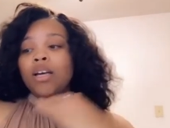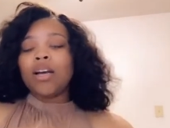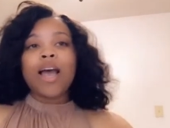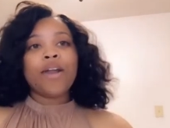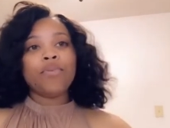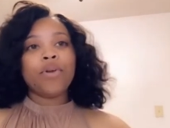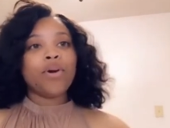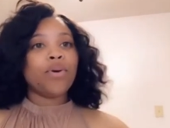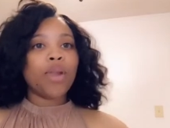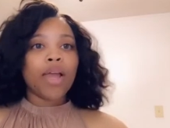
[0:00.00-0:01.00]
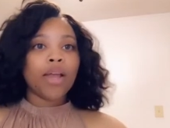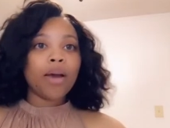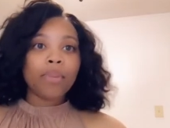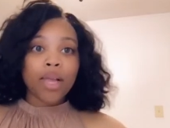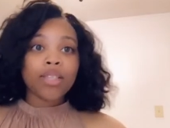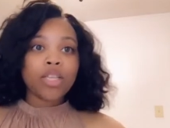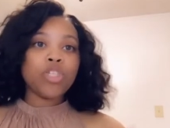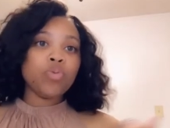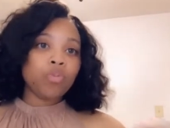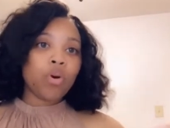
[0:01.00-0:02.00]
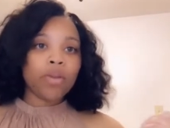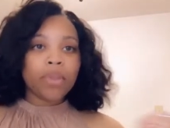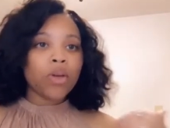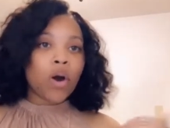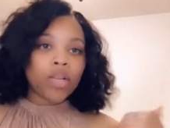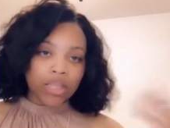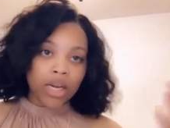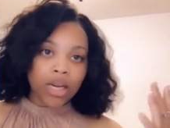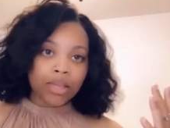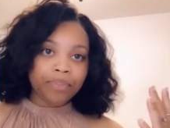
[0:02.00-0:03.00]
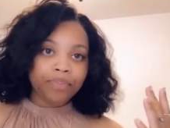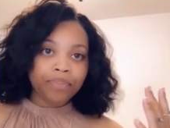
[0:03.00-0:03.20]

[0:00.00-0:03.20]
I don't know, like a place that you would want to be all the time.